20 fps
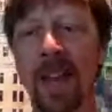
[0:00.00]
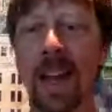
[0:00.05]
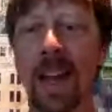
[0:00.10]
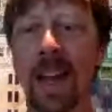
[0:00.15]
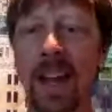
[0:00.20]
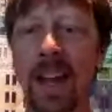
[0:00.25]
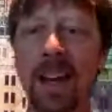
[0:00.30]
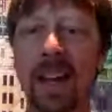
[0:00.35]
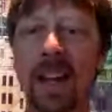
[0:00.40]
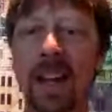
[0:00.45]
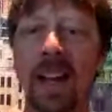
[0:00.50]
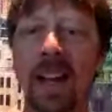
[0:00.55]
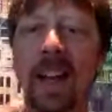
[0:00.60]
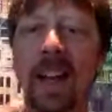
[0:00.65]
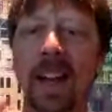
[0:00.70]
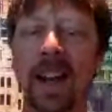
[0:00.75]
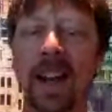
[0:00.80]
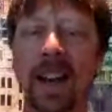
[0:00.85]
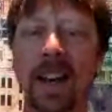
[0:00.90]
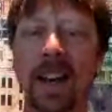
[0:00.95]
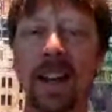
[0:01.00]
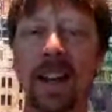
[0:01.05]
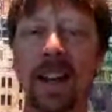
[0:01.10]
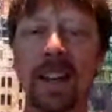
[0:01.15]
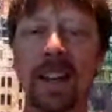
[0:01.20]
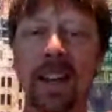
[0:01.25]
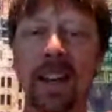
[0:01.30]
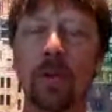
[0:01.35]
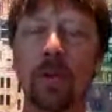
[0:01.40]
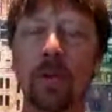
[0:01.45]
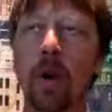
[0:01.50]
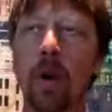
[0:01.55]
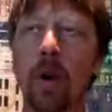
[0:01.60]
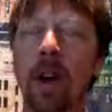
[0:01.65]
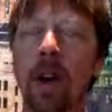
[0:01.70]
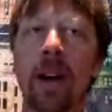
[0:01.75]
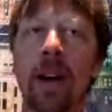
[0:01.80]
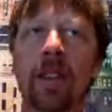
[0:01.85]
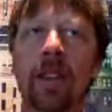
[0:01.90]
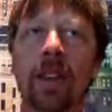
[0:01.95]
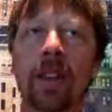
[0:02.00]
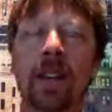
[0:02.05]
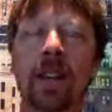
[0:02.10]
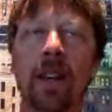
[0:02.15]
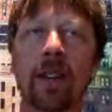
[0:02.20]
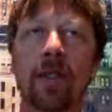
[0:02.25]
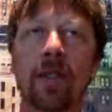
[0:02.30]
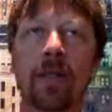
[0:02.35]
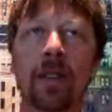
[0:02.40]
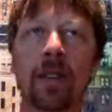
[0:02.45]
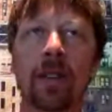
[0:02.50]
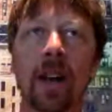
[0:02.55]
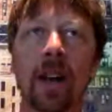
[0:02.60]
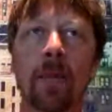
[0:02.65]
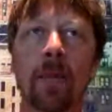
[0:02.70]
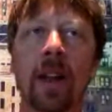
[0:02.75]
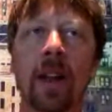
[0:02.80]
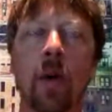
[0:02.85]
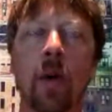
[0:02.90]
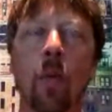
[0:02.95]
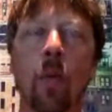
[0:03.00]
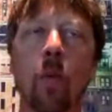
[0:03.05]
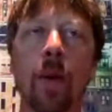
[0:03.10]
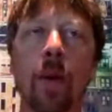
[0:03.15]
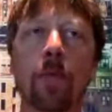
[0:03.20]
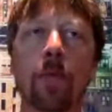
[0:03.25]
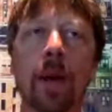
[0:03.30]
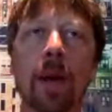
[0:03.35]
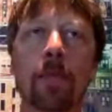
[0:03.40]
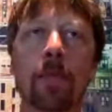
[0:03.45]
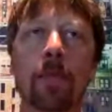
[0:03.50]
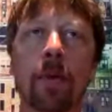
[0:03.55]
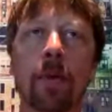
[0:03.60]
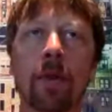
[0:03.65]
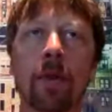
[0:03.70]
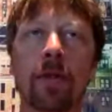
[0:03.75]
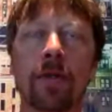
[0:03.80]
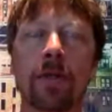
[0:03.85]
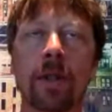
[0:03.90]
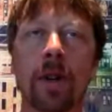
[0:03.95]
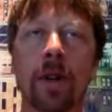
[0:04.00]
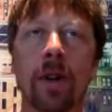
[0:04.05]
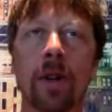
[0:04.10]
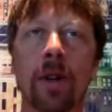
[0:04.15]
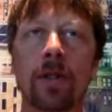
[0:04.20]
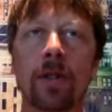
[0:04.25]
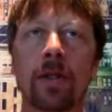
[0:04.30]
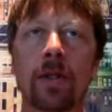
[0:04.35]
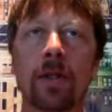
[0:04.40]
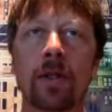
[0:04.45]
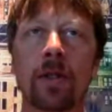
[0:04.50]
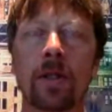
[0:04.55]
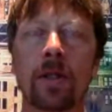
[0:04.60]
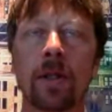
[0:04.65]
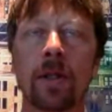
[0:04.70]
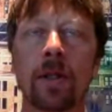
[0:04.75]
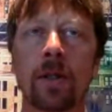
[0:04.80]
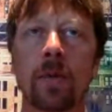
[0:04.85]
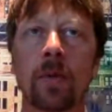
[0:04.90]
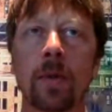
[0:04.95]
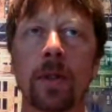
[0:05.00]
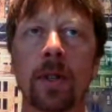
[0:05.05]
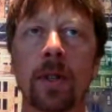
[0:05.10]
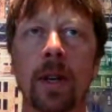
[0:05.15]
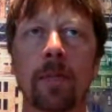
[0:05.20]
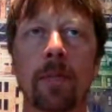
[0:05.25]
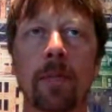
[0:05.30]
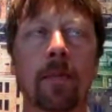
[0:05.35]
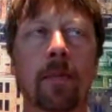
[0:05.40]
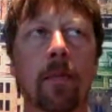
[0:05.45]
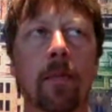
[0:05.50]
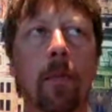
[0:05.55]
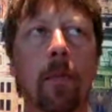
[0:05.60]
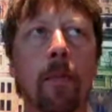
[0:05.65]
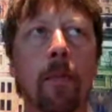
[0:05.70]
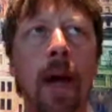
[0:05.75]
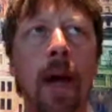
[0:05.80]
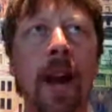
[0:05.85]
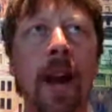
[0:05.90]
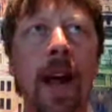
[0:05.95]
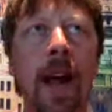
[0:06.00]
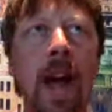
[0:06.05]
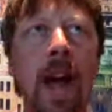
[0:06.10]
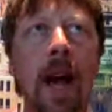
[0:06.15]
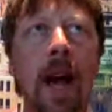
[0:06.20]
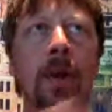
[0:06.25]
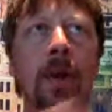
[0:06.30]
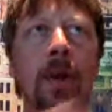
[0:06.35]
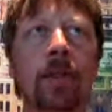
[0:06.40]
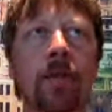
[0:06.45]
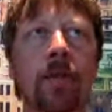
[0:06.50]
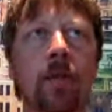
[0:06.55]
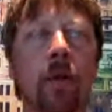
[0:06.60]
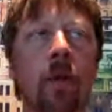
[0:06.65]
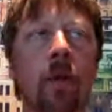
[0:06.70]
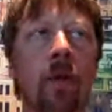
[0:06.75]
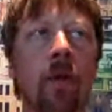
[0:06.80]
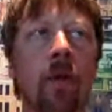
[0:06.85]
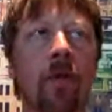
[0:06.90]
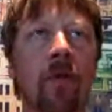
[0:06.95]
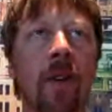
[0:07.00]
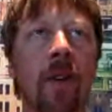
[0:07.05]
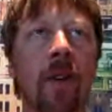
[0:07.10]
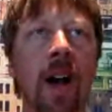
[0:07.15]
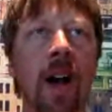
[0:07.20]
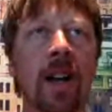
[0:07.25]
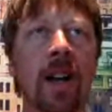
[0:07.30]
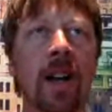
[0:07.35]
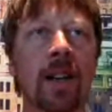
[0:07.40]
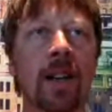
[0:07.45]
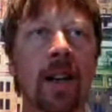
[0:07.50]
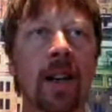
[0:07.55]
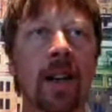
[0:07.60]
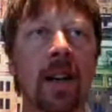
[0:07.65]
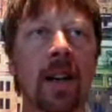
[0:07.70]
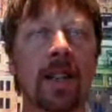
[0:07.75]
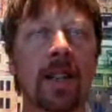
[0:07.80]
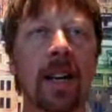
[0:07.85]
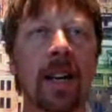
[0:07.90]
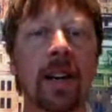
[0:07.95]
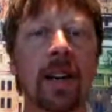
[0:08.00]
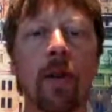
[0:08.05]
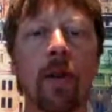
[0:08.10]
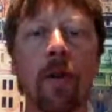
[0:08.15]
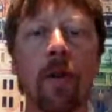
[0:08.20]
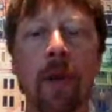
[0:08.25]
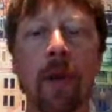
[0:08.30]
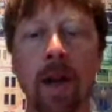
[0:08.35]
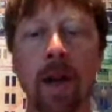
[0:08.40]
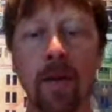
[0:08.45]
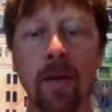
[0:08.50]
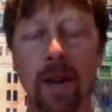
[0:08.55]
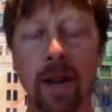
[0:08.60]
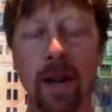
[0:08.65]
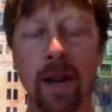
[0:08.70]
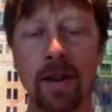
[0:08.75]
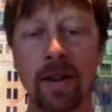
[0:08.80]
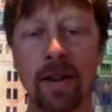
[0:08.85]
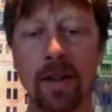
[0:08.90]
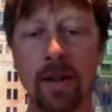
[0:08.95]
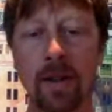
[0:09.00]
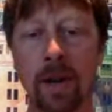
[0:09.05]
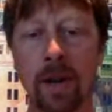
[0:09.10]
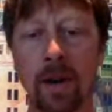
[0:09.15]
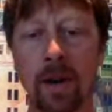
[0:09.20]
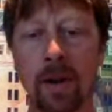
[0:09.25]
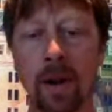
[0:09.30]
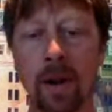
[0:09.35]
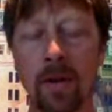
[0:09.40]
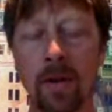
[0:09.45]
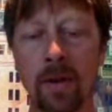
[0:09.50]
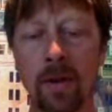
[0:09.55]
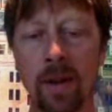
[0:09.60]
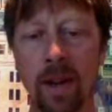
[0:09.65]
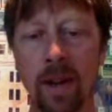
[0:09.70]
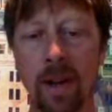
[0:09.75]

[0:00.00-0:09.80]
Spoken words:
And that's why I think, as you said, I mean, when people start to do bad habits or tinker around and do their own